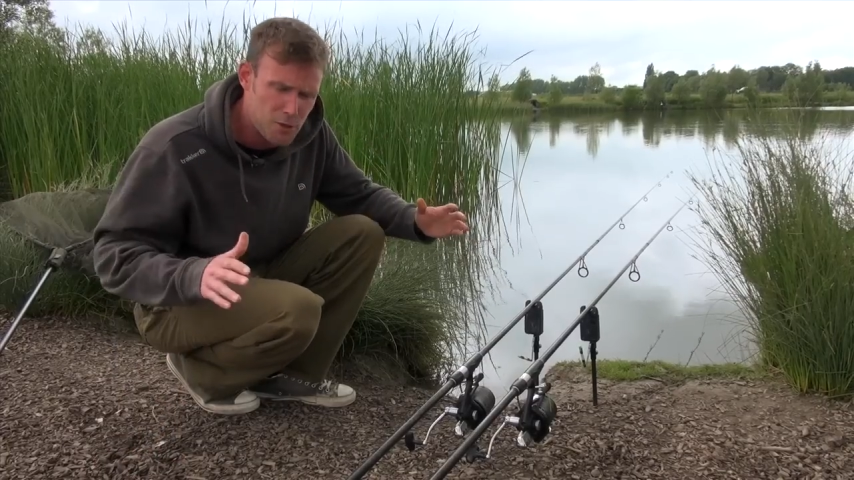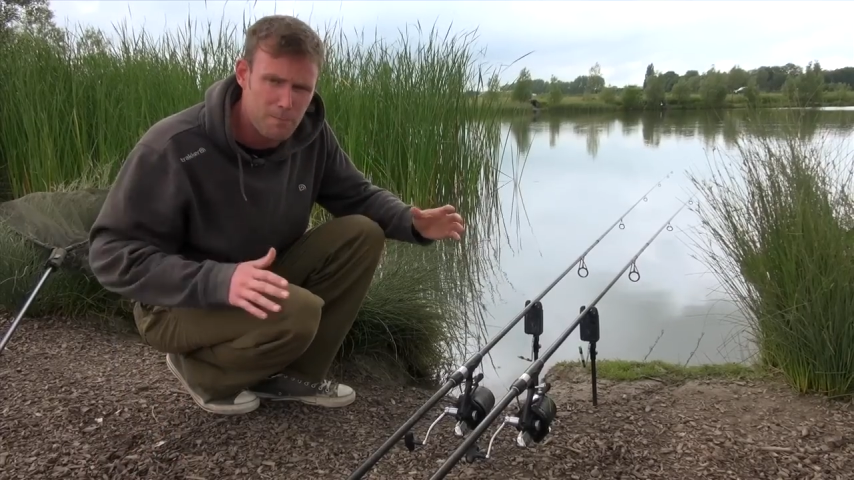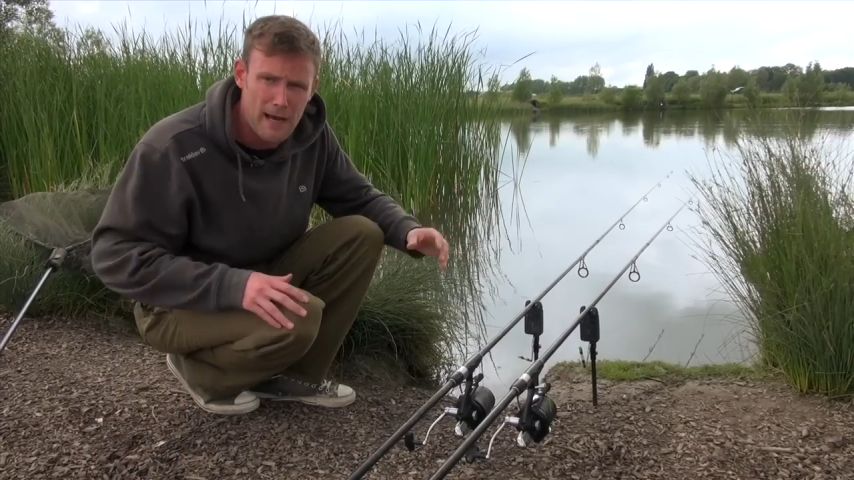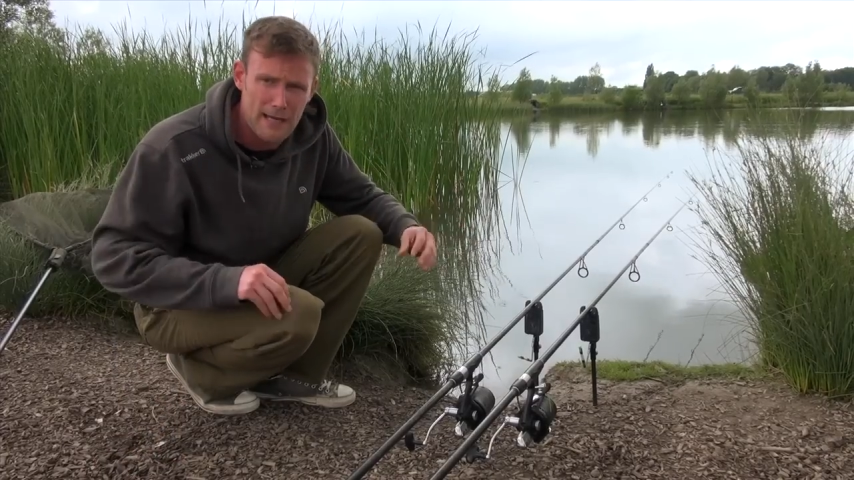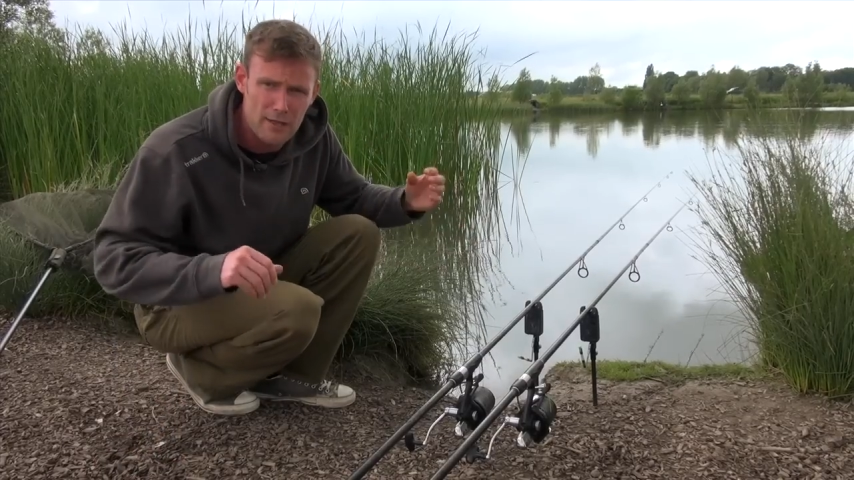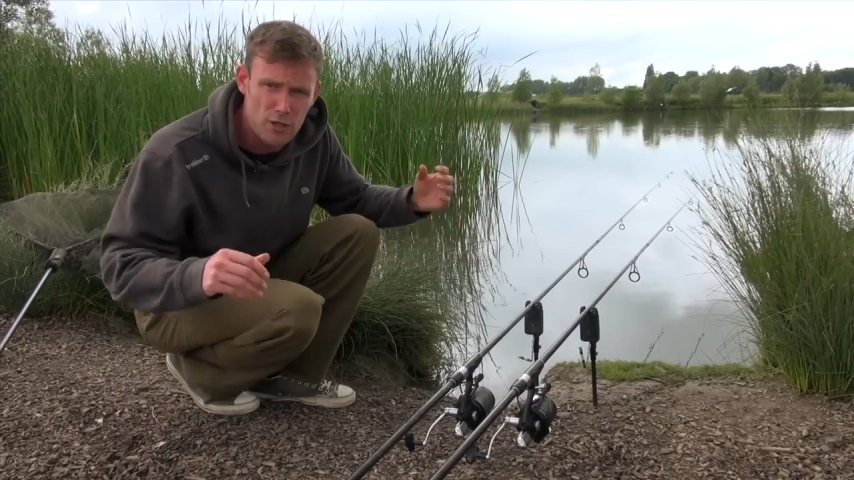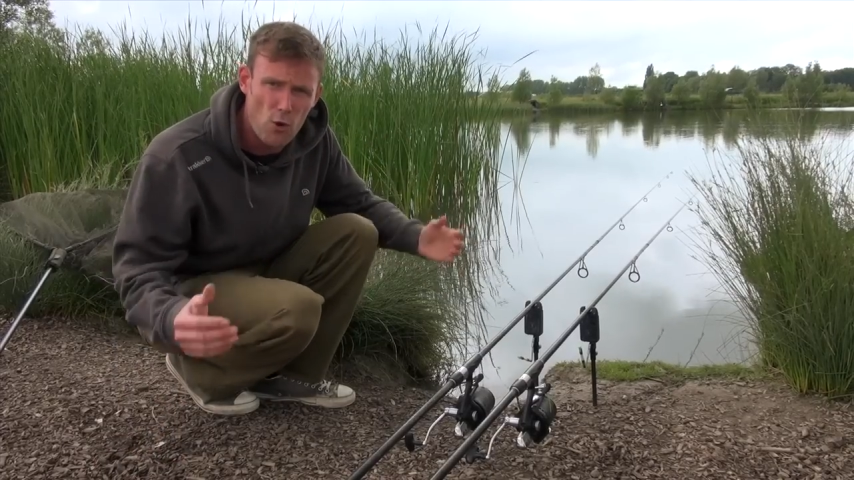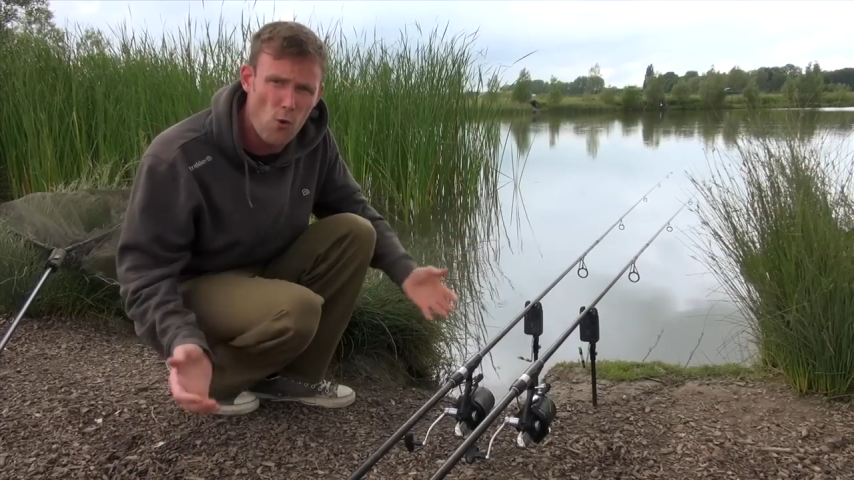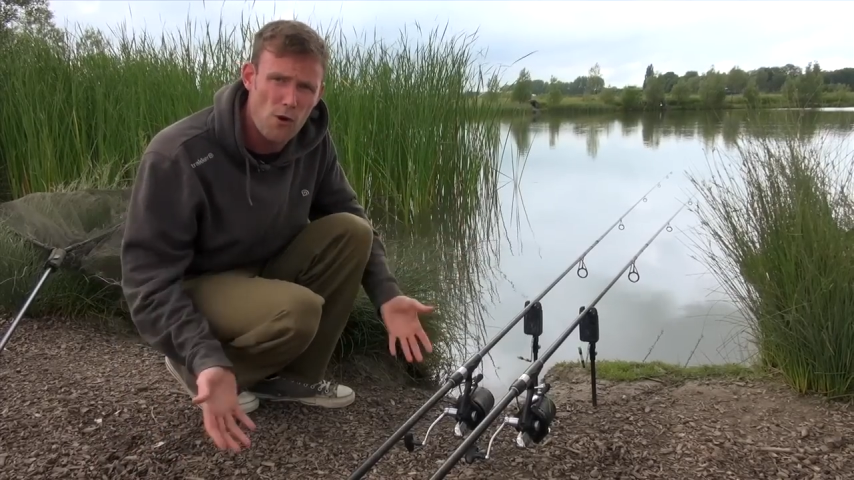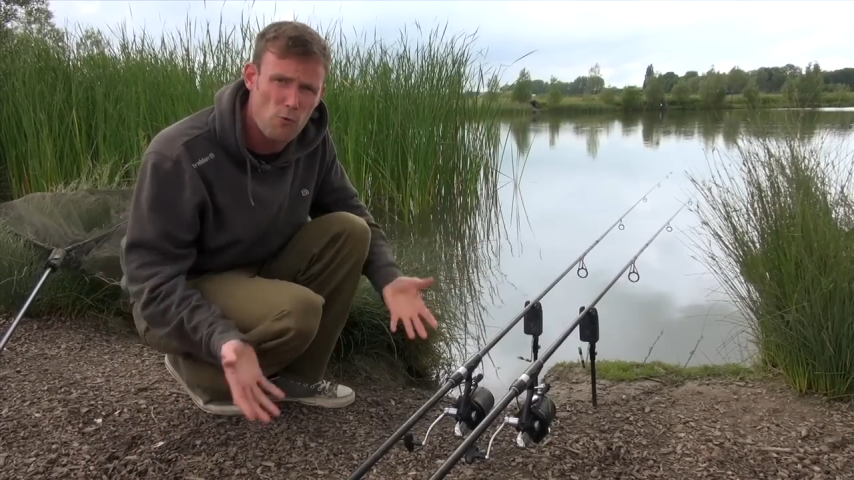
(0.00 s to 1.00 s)
of bait, the
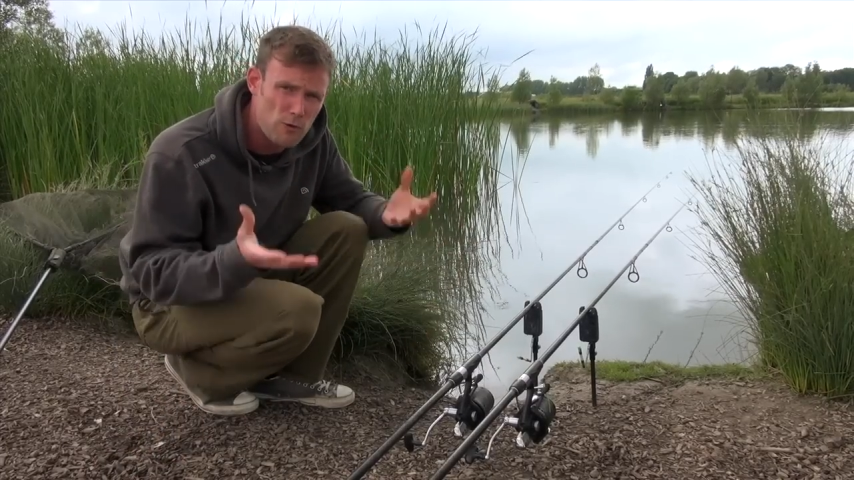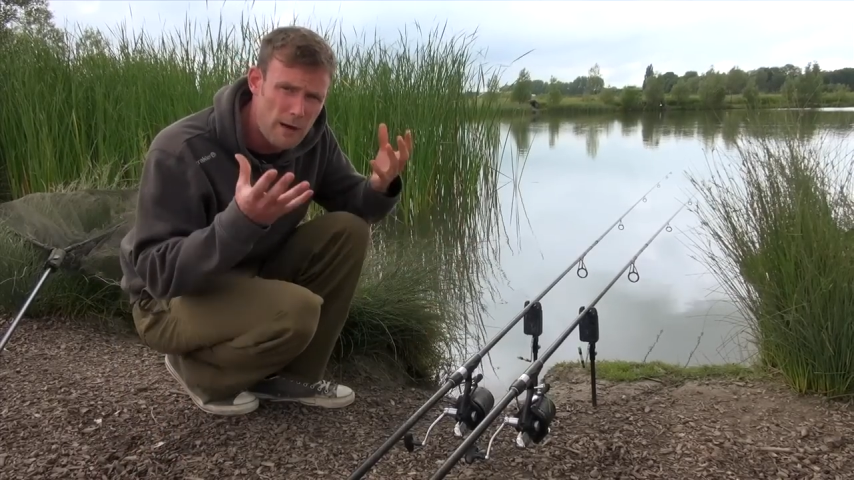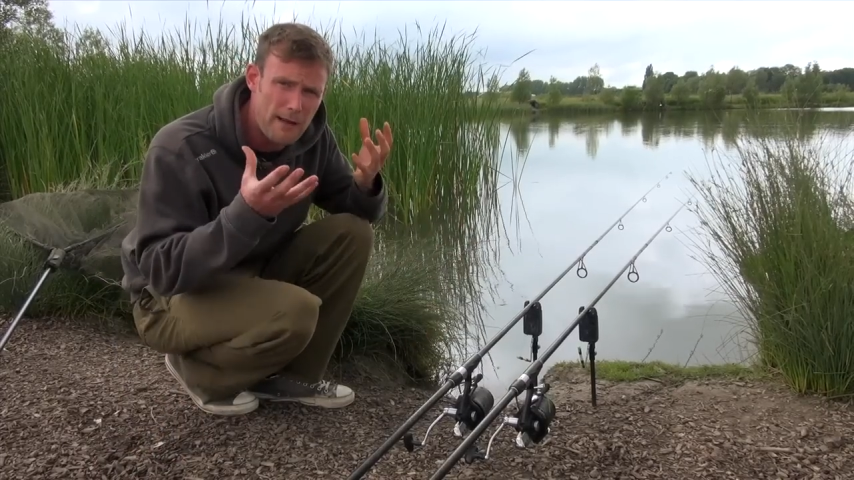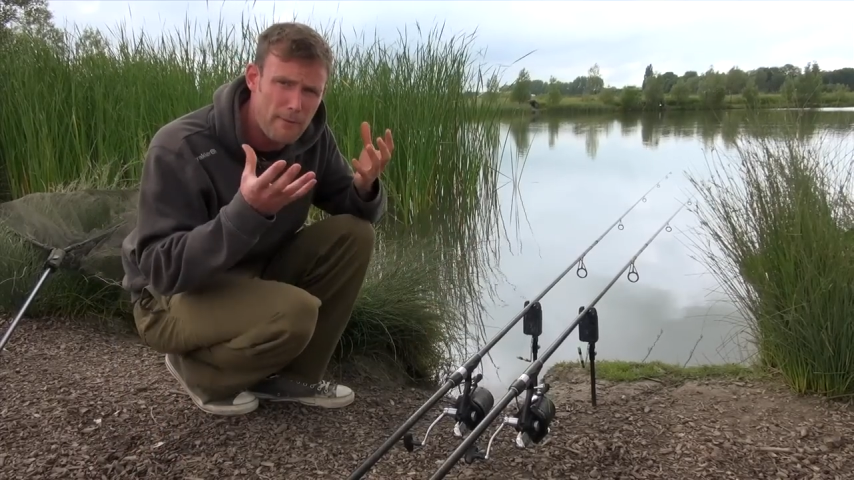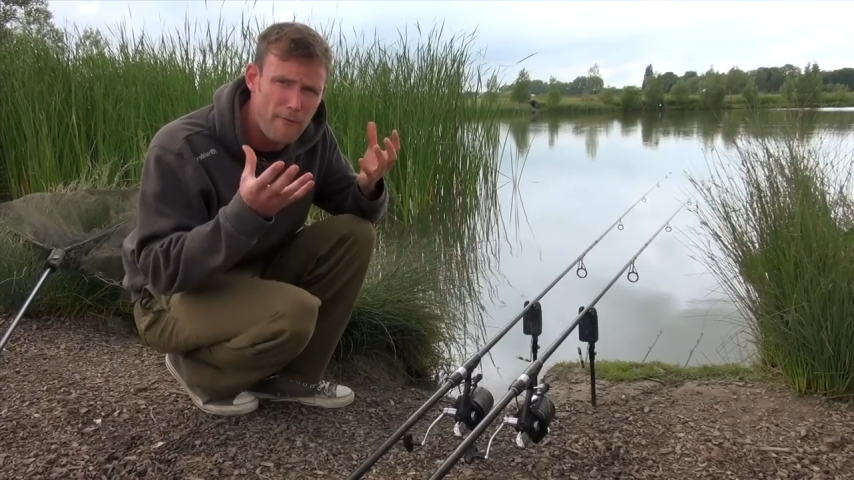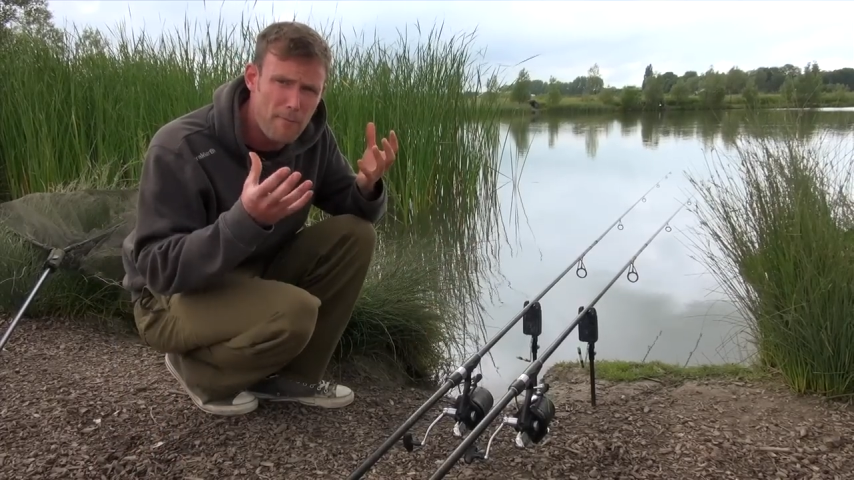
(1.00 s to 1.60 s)
oil coming up of the